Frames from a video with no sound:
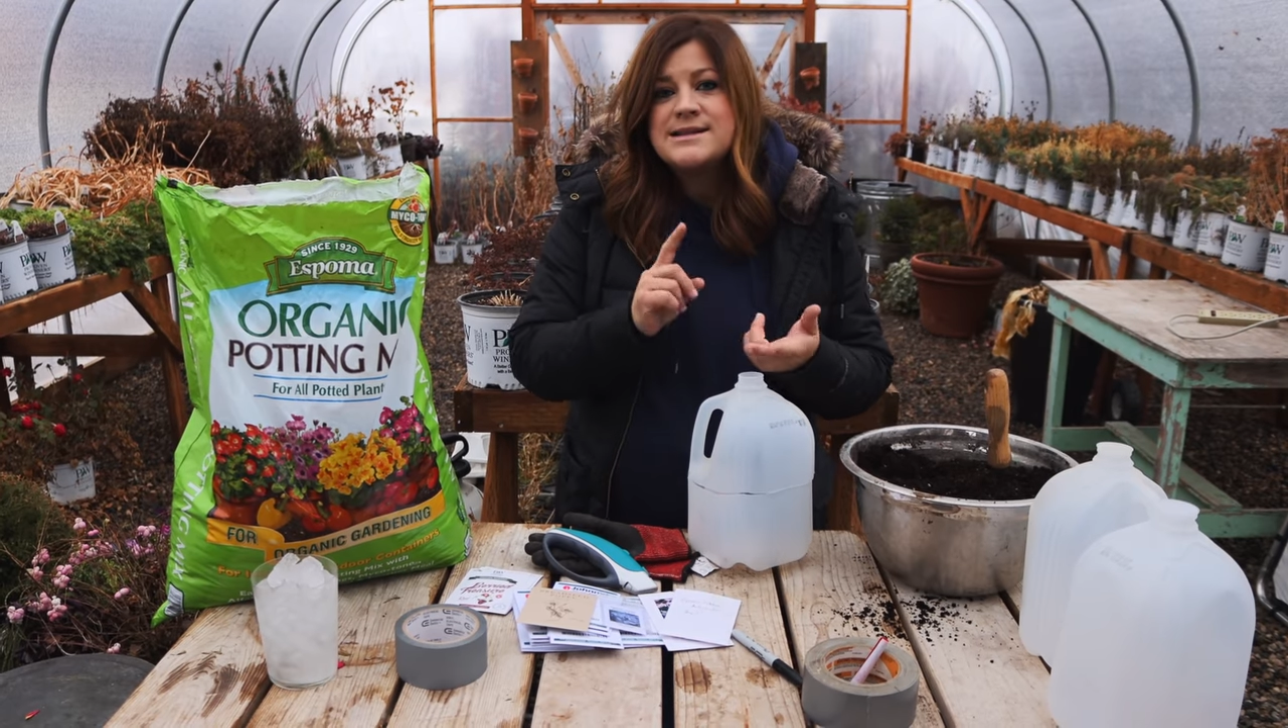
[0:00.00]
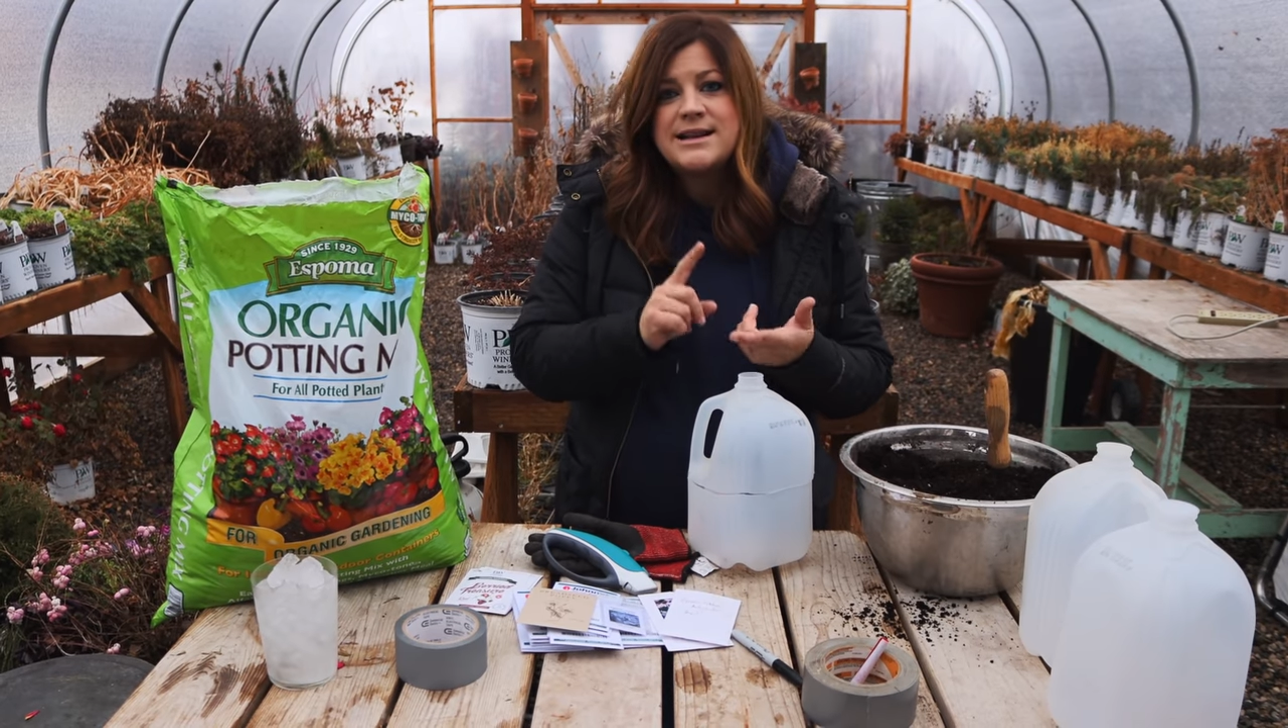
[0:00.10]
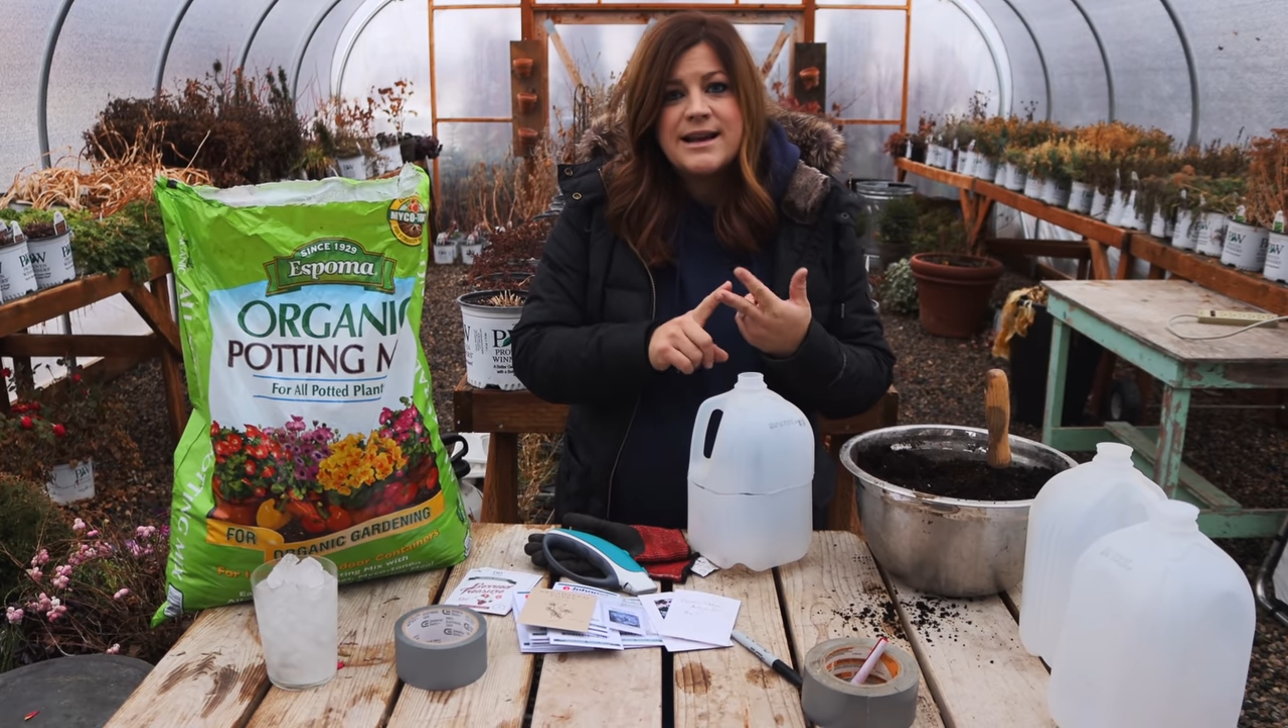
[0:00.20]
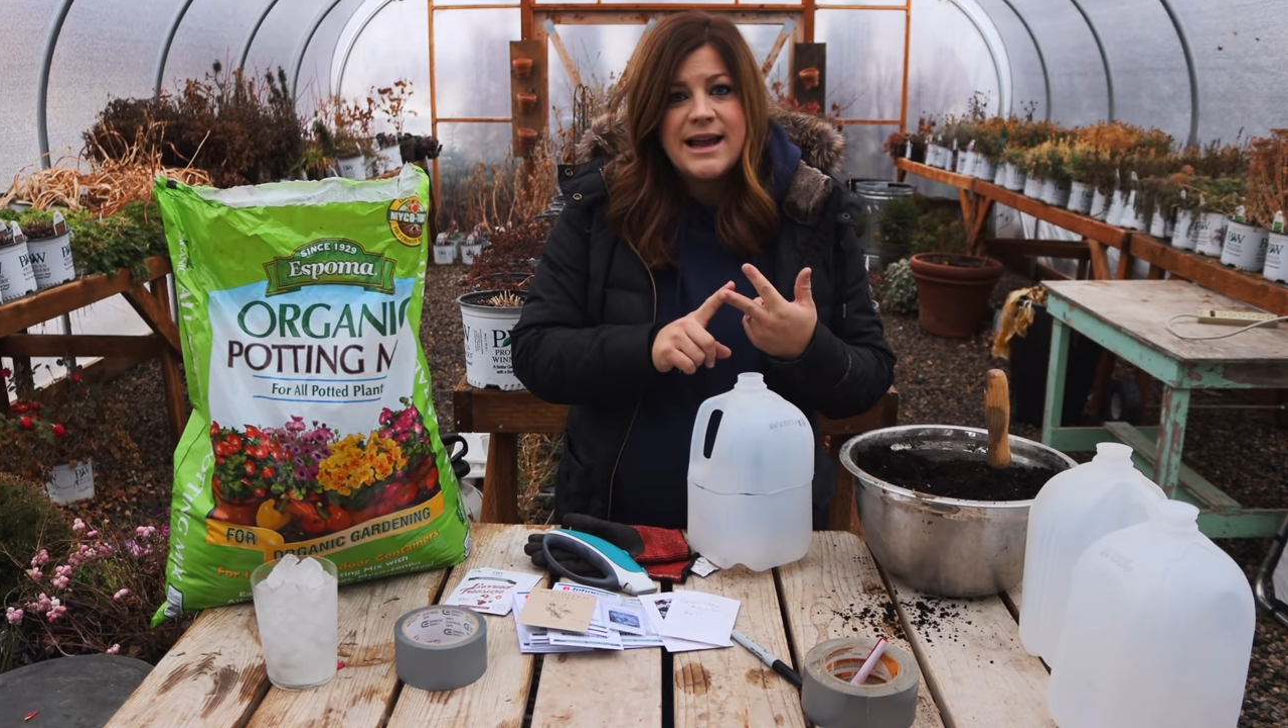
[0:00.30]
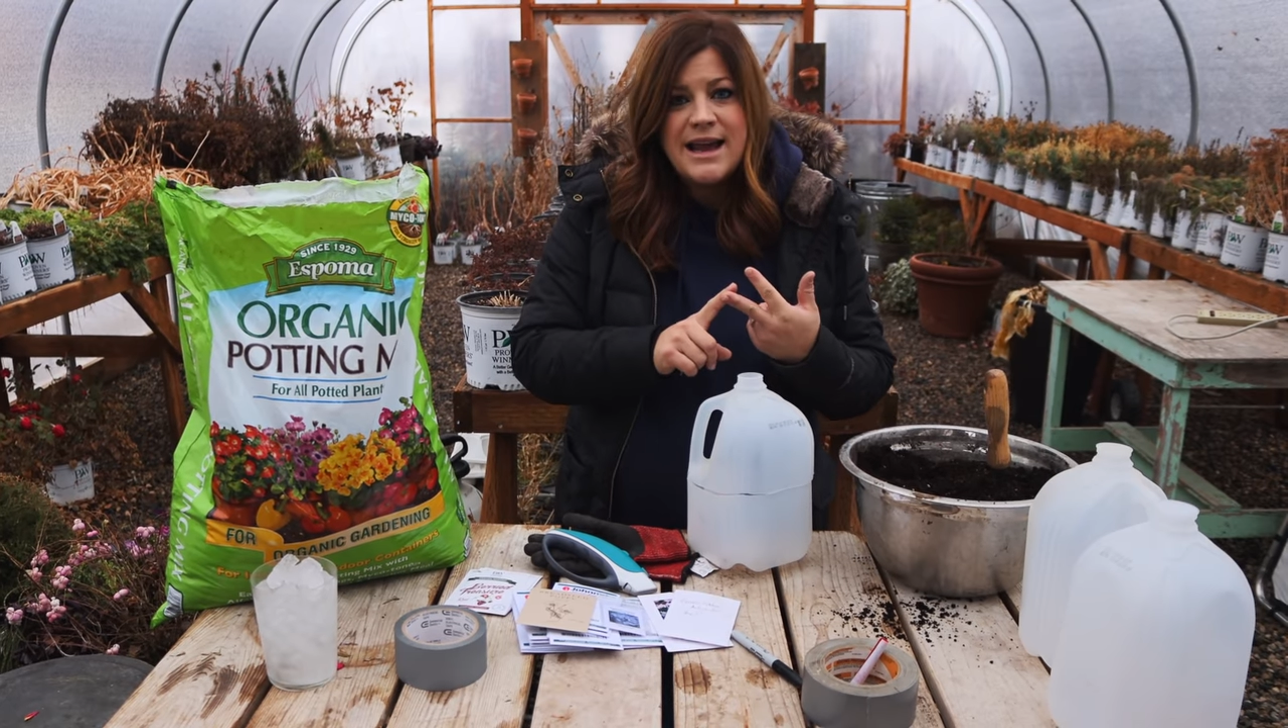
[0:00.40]

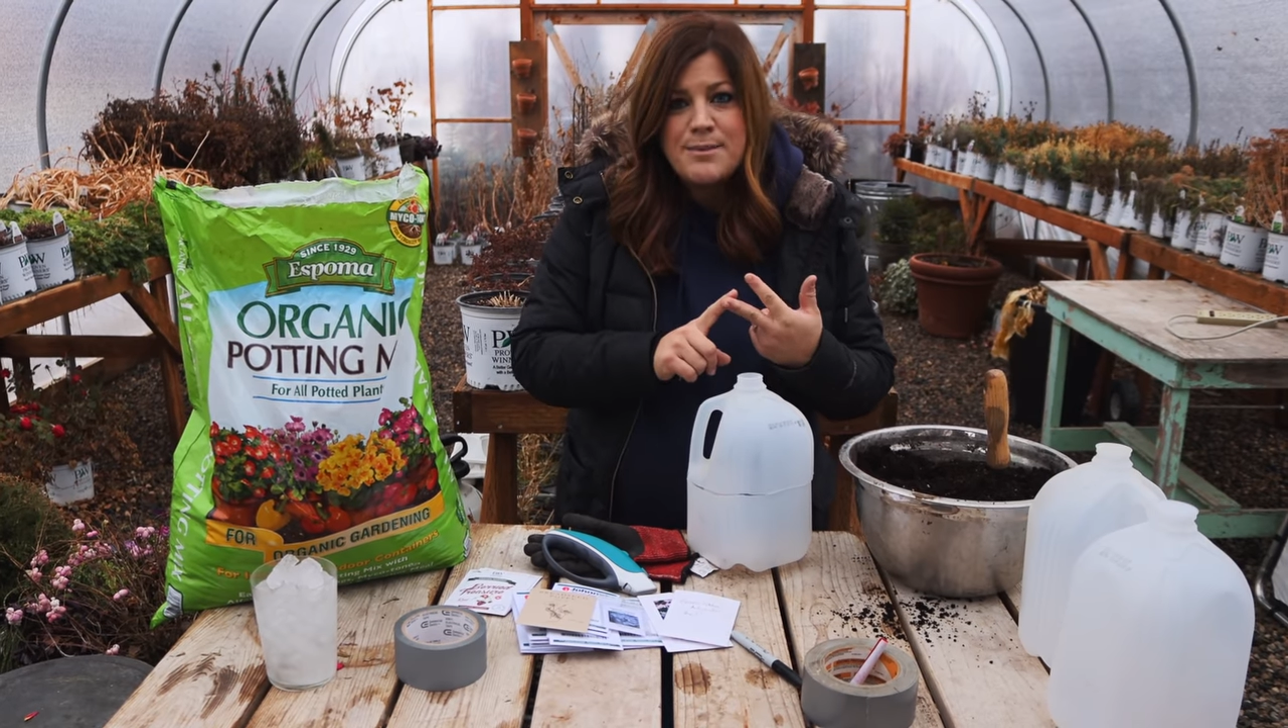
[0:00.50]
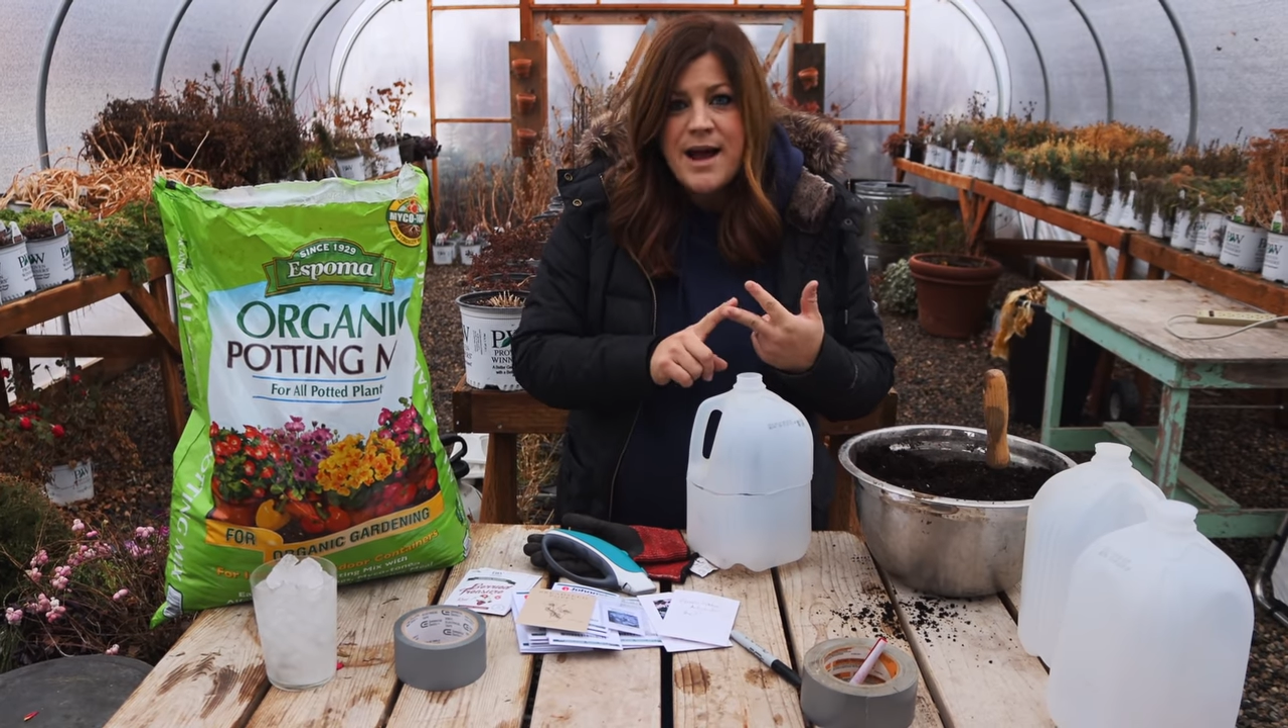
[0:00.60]
seedling heat